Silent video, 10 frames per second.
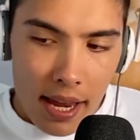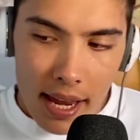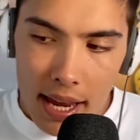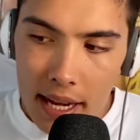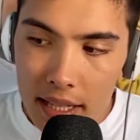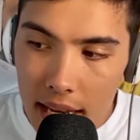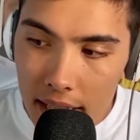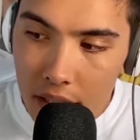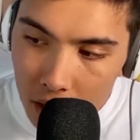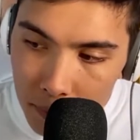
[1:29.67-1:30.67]
And
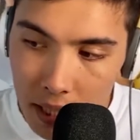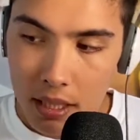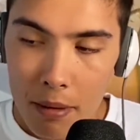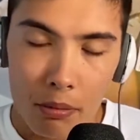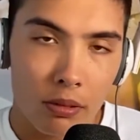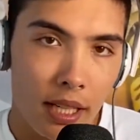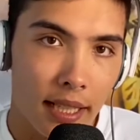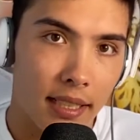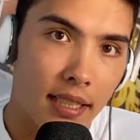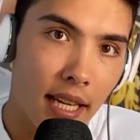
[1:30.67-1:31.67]
it took me a couple of
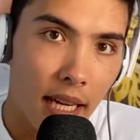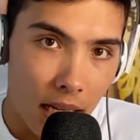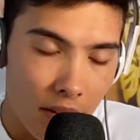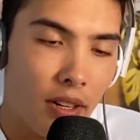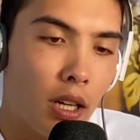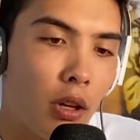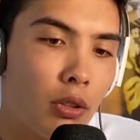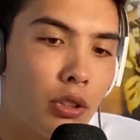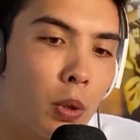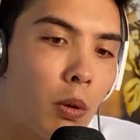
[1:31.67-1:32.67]
days, I'd say even
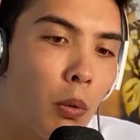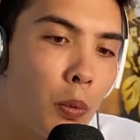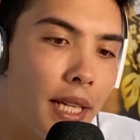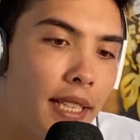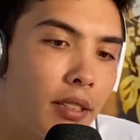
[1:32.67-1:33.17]
close to a week,